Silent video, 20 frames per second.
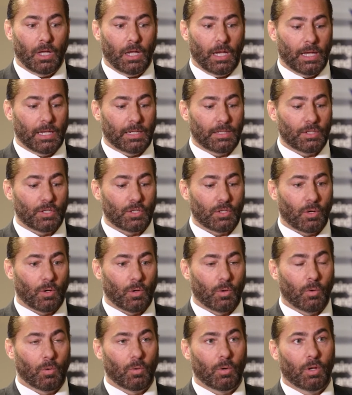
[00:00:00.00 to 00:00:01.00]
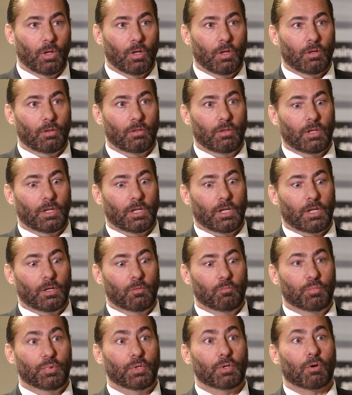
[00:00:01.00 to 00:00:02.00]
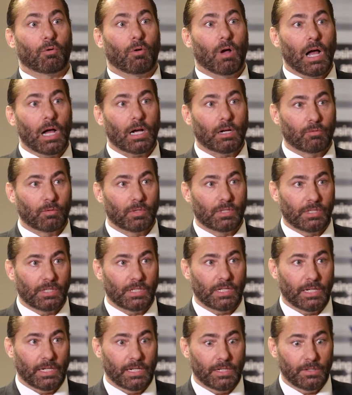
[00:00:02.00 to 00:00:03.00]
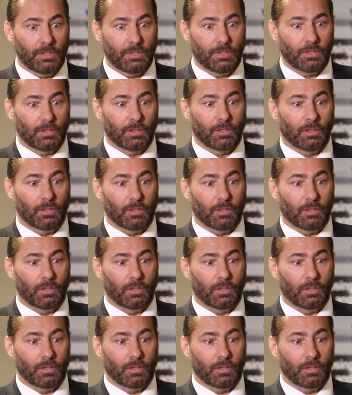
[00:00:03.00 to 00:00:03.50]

And so the bureaucracies